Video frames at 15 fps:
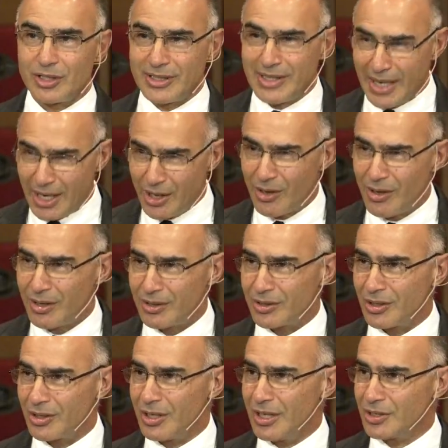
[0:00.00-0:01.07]

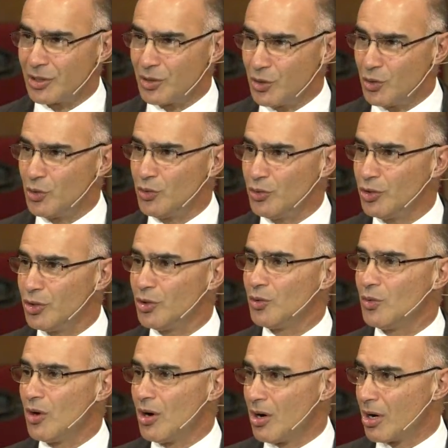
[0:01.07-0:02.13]
Character is who
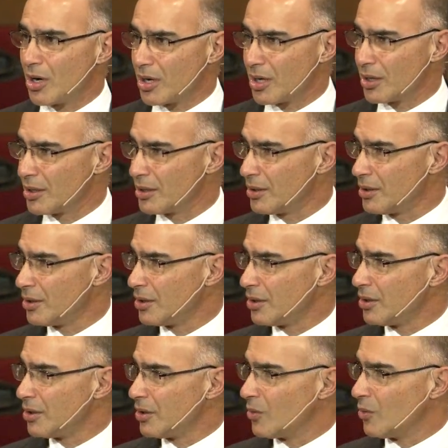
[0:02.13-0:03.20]
you are
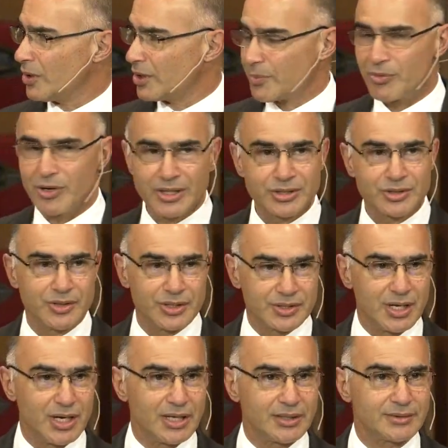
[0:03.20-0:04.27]
when the pressure is
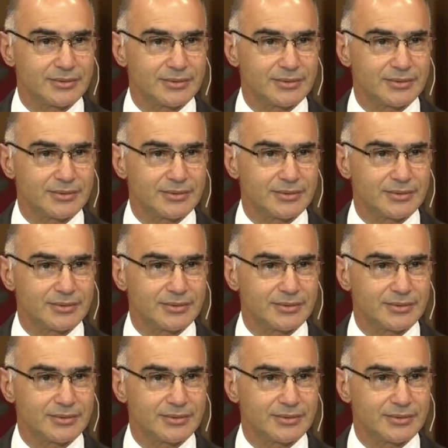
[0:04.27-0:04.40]
on.